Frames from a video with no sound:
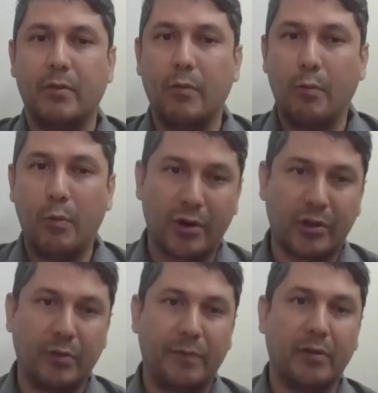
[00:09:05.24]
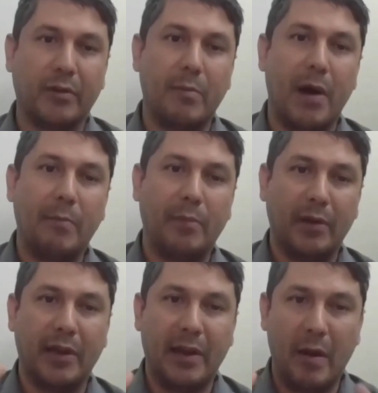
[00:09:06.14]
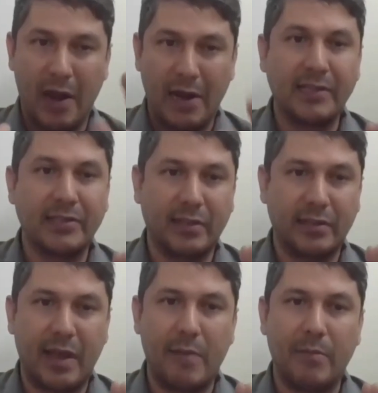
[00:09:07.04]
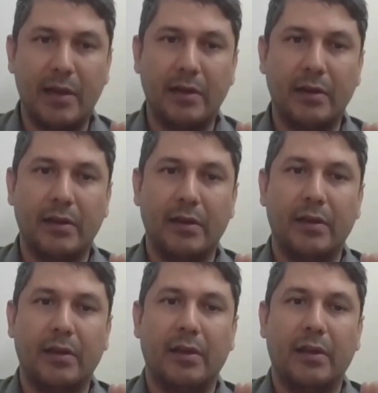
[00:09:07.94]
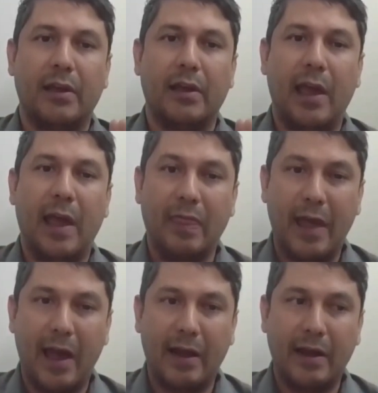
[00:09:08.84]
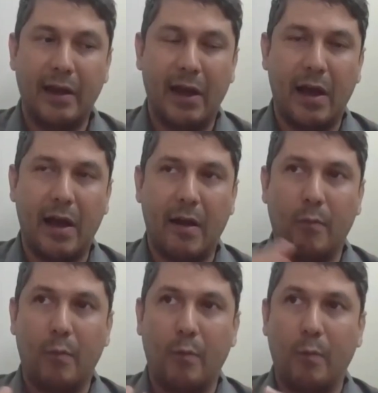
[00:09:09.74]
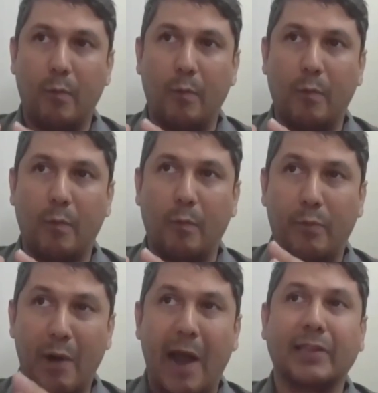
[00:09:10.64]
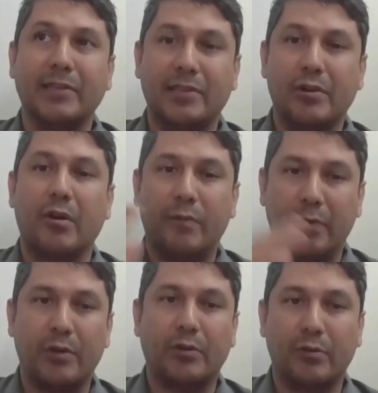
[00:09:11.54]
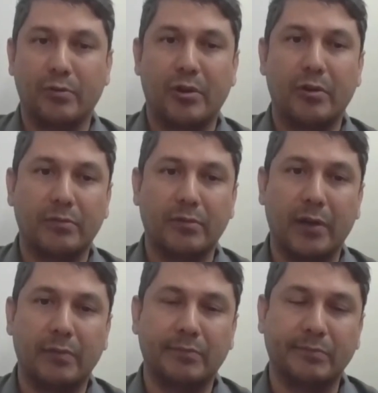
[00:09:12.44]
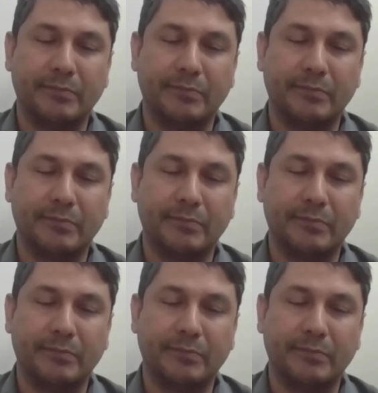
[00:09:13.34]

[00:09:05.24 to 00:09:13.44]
work to fill them up in a realistic timeline, and then practice in order for you to do so, right?